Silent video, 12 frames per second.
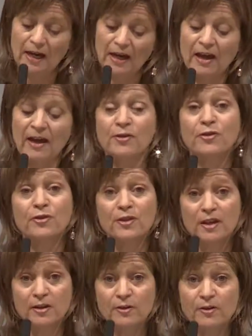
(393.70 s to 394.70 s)
a
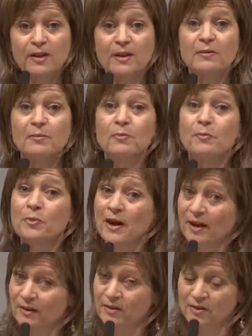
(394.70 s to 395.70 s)

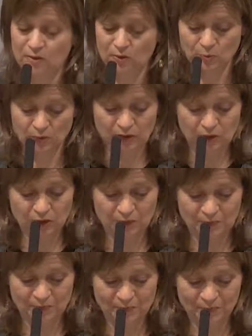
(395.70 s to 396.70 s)
theory-practice bridge.
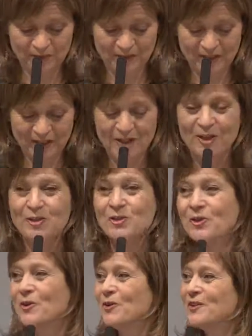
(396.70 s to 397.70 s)

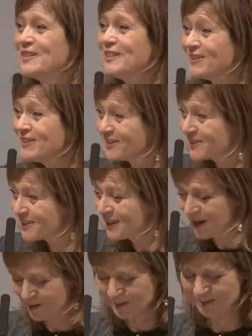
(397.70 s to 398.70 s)
So, dear Dr.
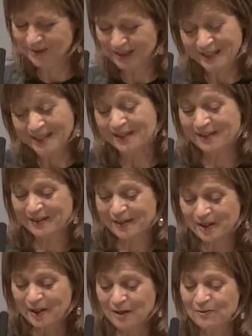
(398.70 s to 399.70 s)
Karmen Mlinar,
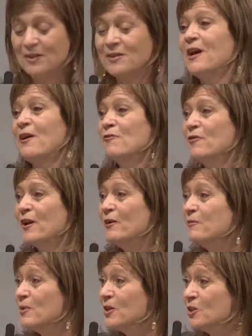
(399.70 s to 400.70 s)
we are now very
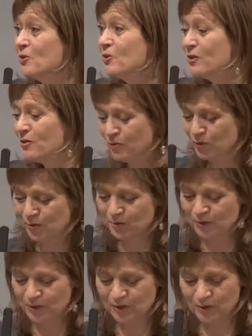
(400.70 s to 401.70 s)
much looking
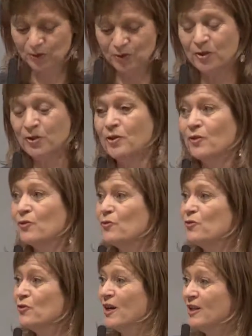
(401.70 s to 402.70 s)
forward to your
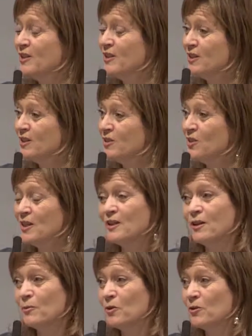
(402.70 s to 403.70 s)
findings,
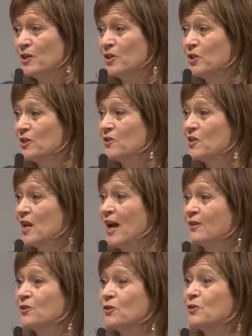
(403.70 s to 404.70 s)
elaborations,
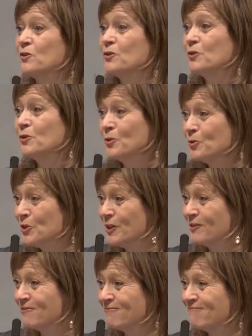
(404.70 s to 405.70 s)
and
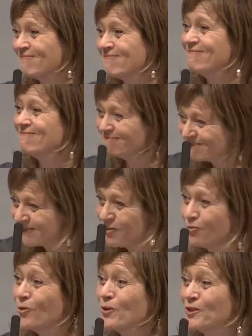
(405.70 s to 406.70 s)
conclusion. The
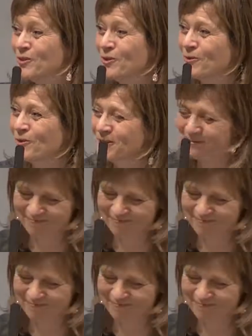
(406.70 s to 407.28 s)
floor is yours.